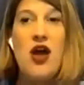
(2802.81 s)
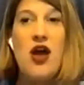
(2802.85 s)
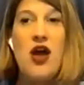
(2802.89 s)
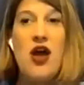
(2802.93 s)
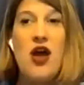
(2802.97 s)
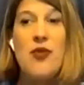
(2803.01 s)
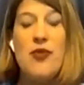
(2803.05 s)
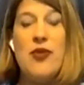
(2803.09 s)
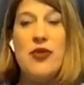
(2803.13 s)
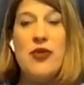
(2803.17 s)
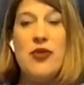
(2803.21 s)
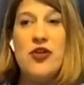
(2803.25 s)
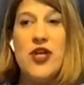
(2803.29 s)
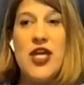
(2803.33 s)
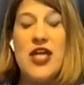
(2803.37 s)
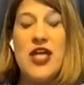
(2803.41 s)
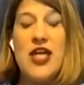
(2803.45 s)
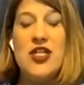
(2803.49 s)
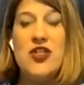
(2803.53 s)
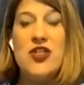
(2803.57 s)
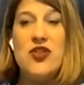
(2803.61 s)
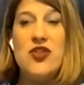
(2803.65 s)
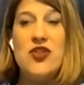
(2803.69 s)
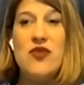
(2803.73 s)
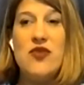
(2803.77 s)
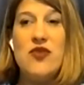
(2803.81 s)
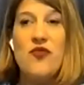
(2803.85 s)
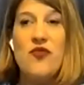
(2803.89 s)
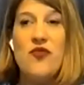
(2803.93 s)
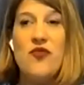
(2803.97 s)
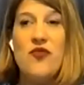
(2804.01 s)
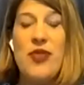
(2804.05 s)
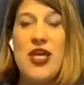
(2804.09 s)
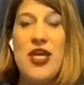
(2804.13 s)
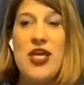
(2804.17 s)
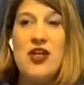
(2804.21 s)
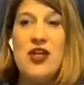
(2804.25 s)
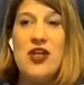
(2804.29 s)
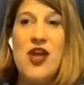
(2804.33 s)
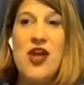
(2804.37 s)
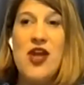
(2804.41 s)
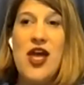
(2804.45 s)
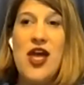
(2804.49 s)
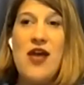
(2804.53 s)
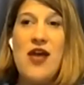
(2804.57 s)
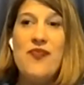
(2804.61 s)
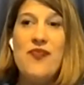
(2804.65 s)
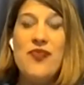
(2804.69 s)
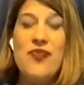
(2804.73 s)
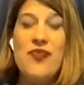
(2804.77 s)
when people are learning how to do them from the
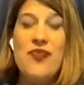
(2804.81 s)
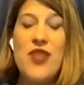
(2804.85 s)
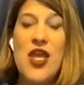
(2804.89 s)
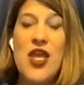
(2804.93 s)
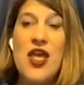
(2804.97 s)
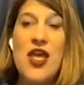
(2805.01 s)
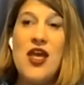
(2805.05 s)
internet.